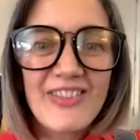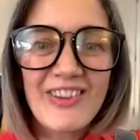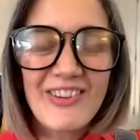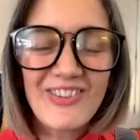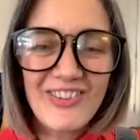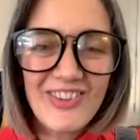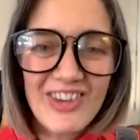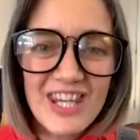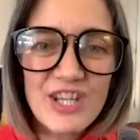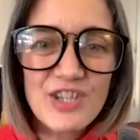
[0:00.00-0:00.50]

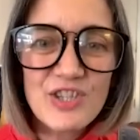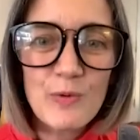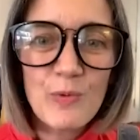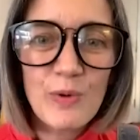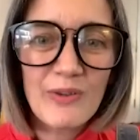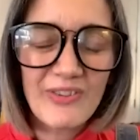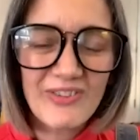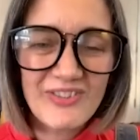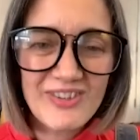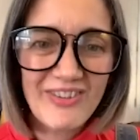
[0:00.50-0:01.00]
the
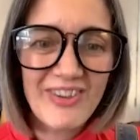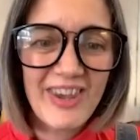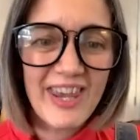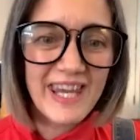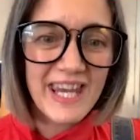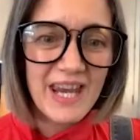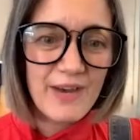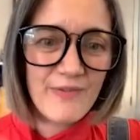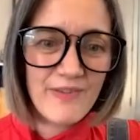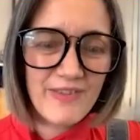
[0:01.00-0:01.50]
teacher wants to
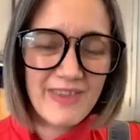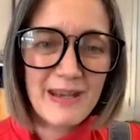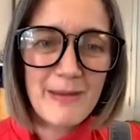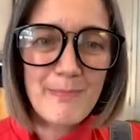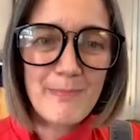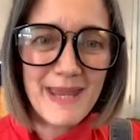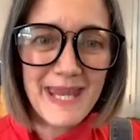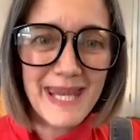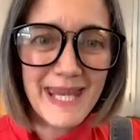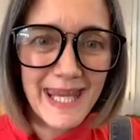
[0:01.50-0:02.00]
take
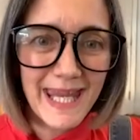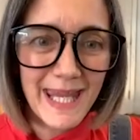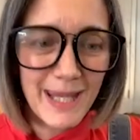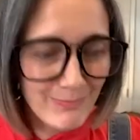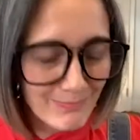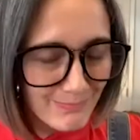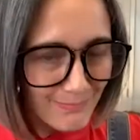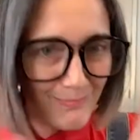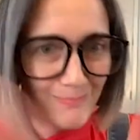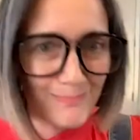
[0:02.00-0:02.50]
everything and make
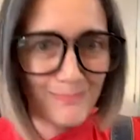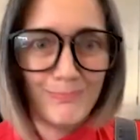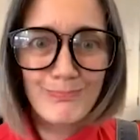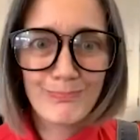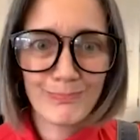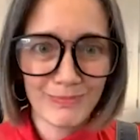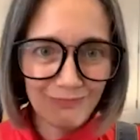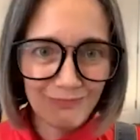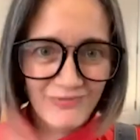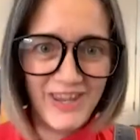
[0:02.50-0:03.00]
it
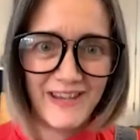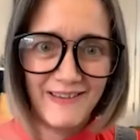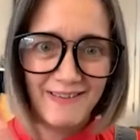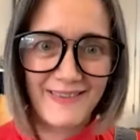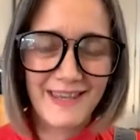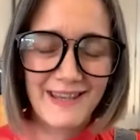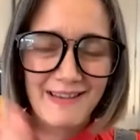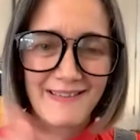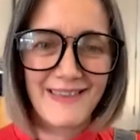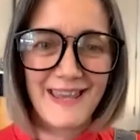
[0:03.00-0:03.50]

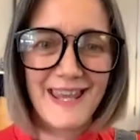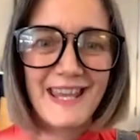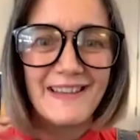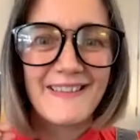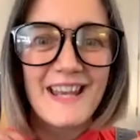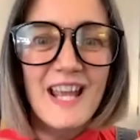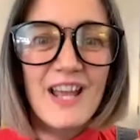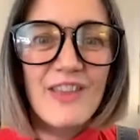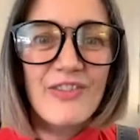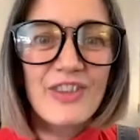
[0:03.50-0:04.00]
this, this,
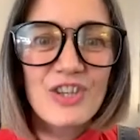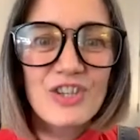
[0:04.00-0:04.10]
this.